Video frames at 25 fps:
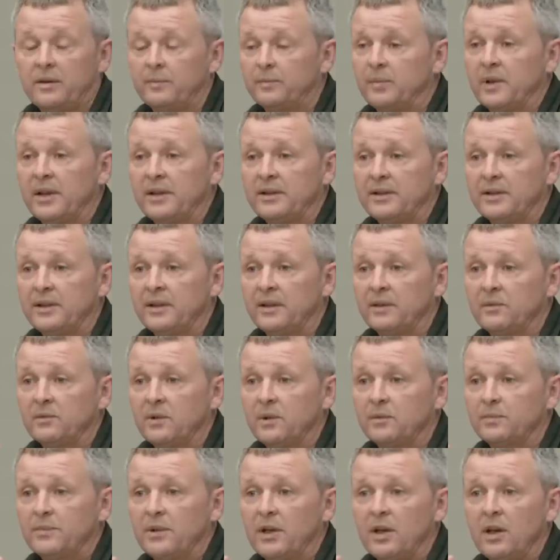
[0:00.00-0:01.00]
Brendan, I
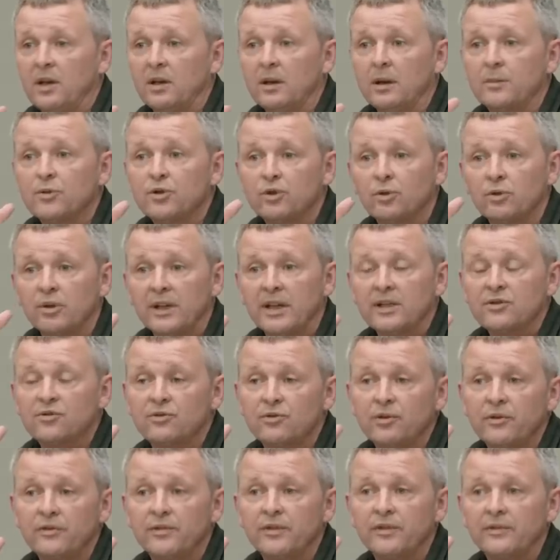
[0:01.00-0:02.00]
won't be yeah. long. I'm sure that's
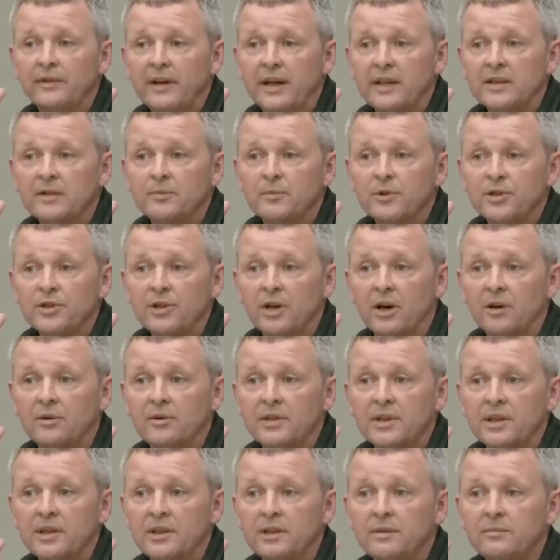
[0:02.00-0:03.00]
true for the vast
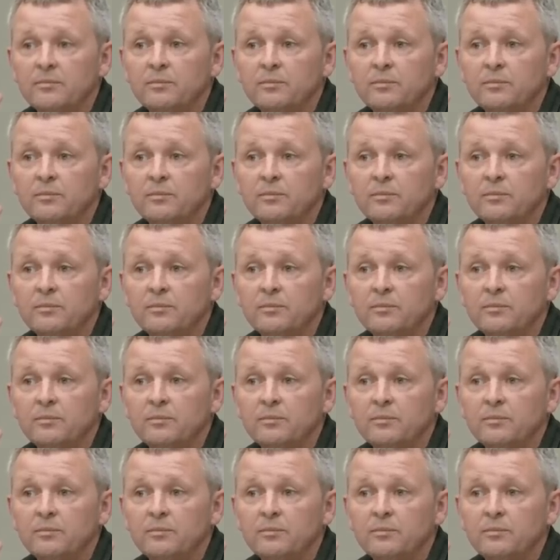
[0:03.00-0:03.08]
majority